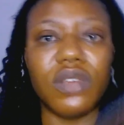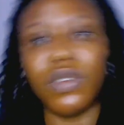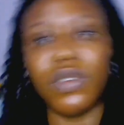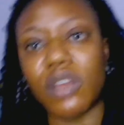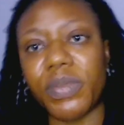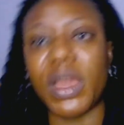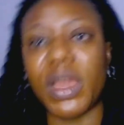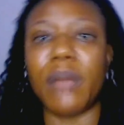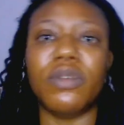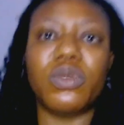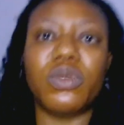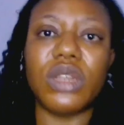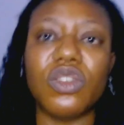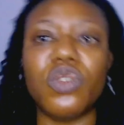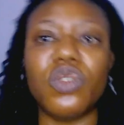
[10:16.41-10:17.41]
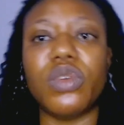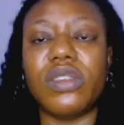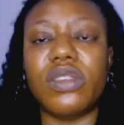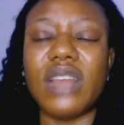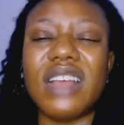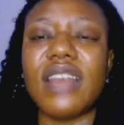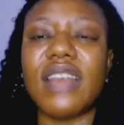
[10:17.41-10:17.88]
If something happens within two weeks,
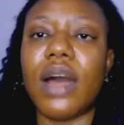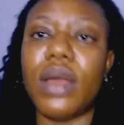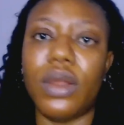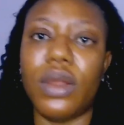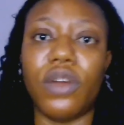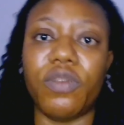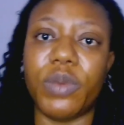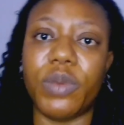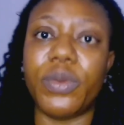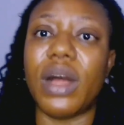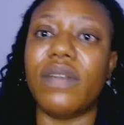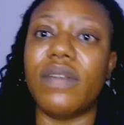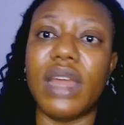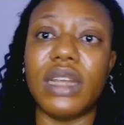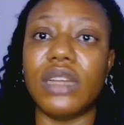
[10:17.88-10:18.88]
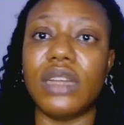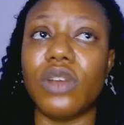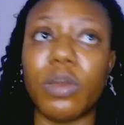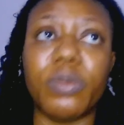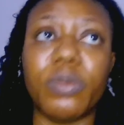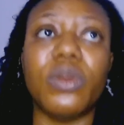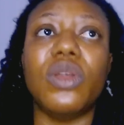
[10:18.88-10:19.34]
that's how a lot of people have ended
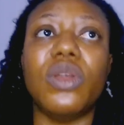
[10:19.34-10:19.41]
up